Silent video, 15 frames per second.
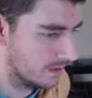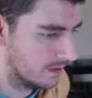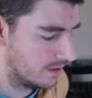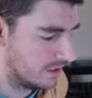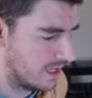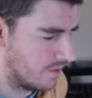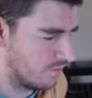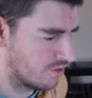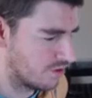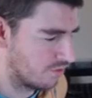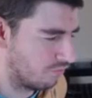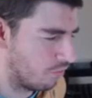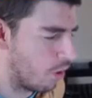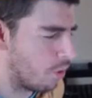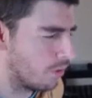It was the
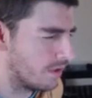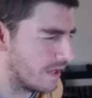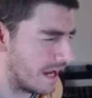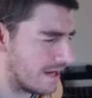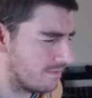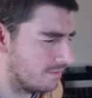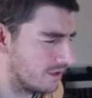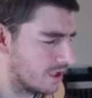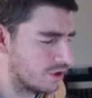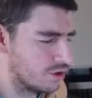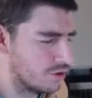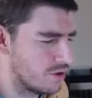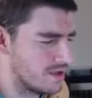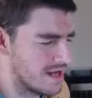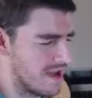wrong game that
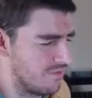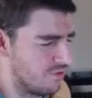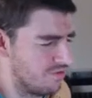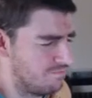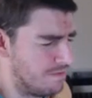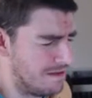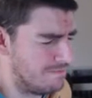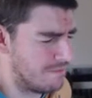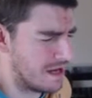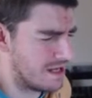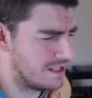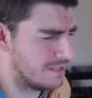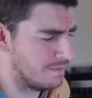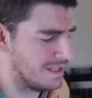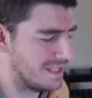should never have been made to
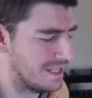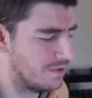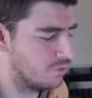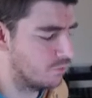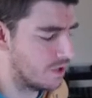begin with.